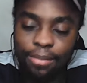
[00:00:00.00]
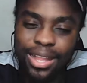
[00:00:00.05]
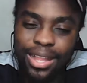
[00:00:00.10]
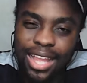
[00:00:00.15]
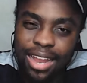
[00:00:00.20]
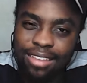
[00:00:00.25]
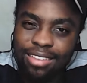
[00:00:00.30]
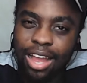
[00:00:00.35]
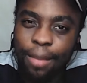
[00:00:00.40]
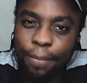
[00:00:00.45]
But
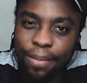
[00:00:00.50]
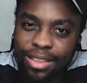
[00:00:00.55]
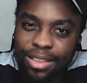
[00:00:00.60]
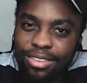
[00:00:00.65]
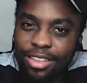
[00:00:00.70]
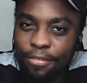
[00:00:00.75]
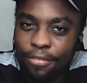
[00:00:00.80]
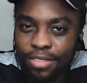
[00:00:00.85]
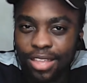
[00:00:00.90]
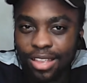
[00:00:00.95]
that happens
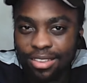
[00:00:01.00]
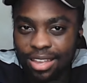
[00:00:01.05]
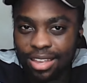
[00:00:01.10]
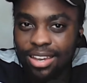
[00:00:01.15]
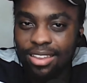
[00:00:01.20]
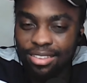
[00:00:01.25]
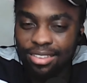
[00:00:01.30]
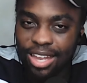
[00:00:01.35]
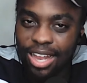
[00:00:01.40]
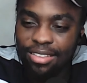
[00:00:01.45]
if there's a
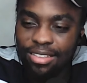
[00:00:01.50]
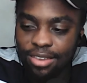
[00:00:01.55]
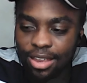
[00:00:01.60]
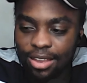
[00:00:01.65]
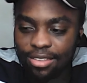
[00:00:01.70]
disaster.